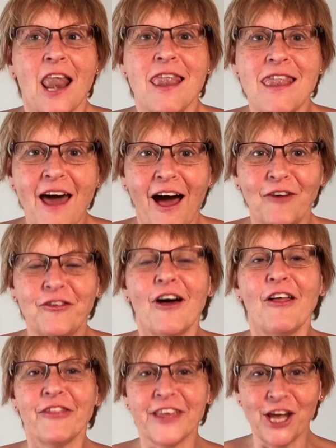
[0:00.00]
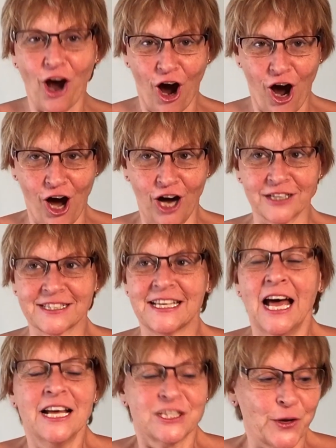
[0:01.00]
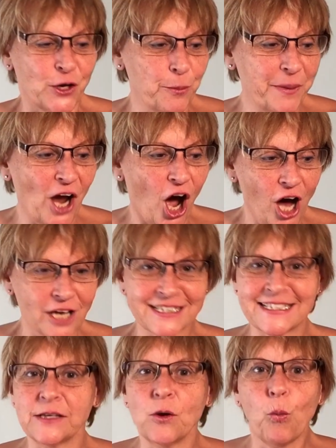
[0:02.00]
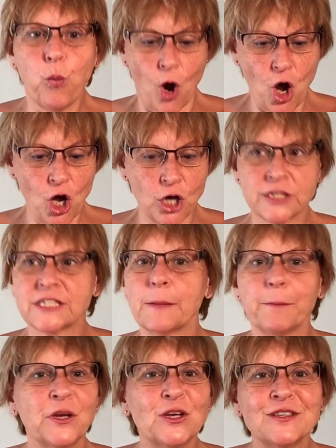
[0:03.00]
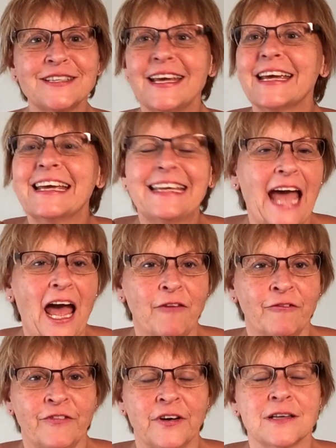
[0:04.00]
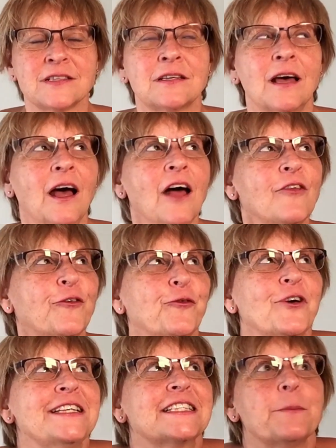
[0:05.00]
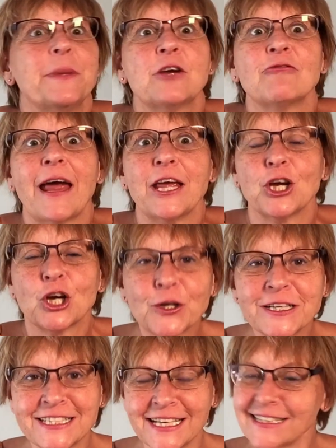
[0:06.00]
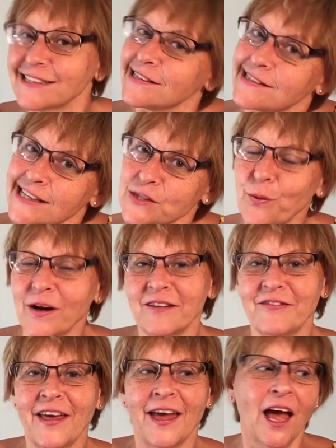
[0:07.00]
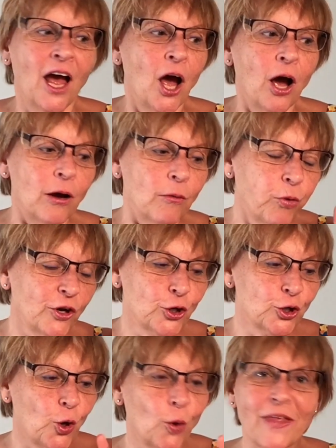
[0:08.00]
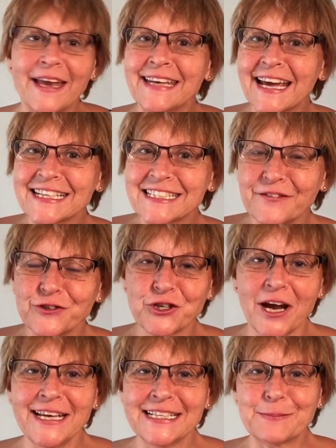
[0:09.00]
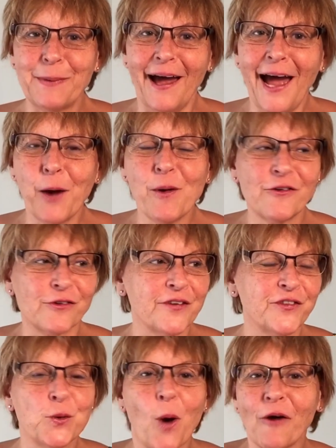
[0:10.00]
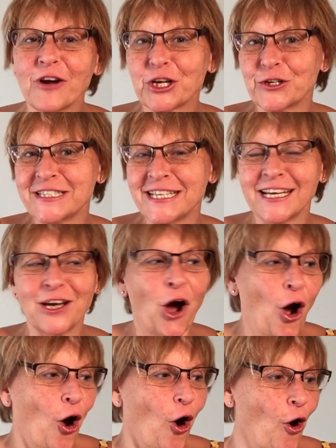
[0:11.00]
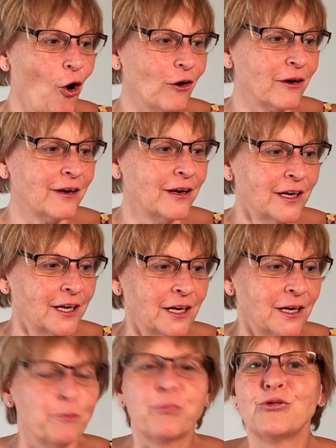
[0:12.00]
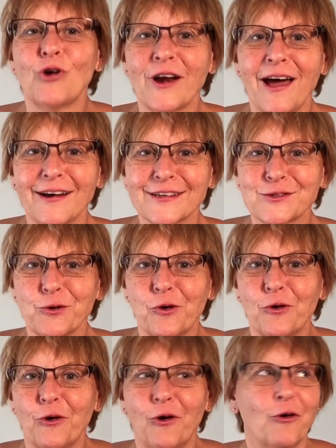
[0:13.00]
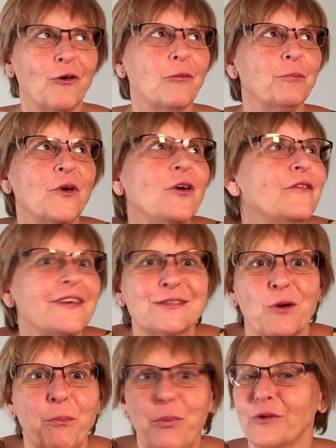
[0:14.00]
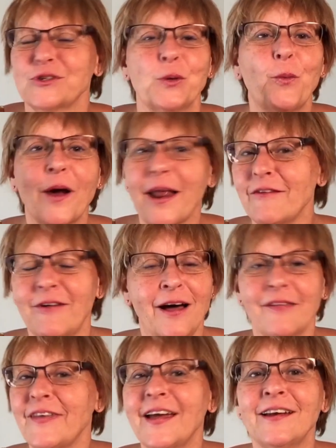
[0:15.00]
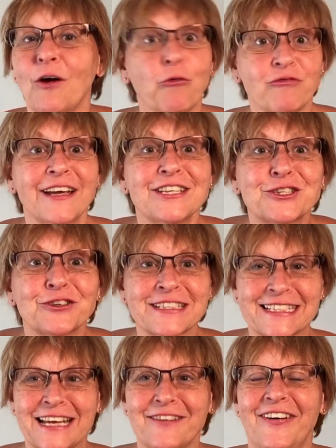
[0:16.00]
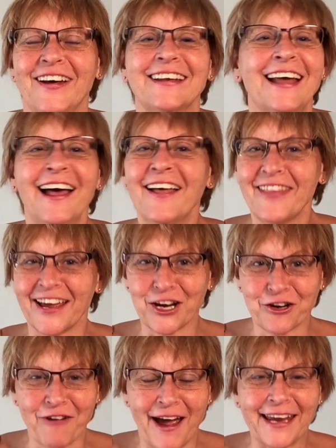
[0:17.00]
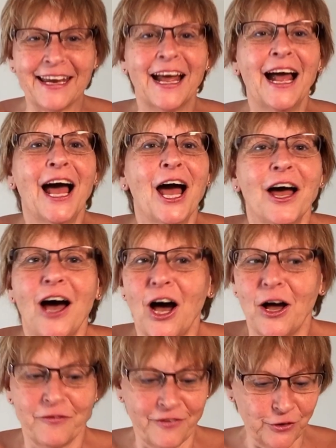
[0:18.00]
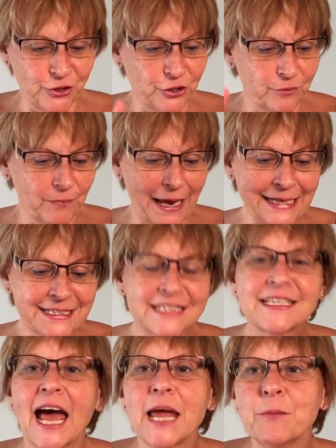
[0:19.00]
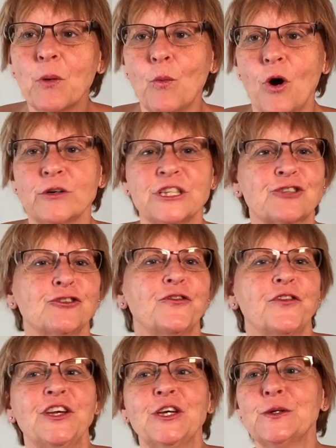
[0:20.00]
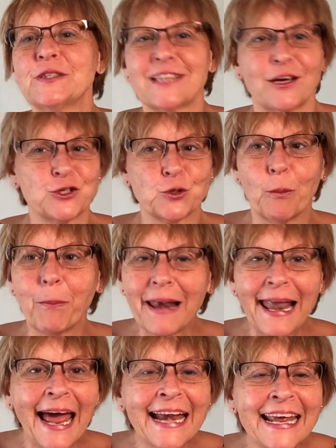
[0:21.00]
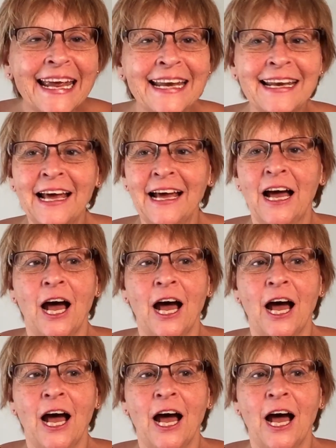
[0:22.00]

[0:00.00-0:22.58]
love the arts. So it could be arts in words, music, canvas. The 3s can be great critics, because that's one of their, what you could call their negative traits. But however, if you are a critic on products or movies or books or whatever, then, or restaurants even, then great. The entertainment world is good for you. Social planning,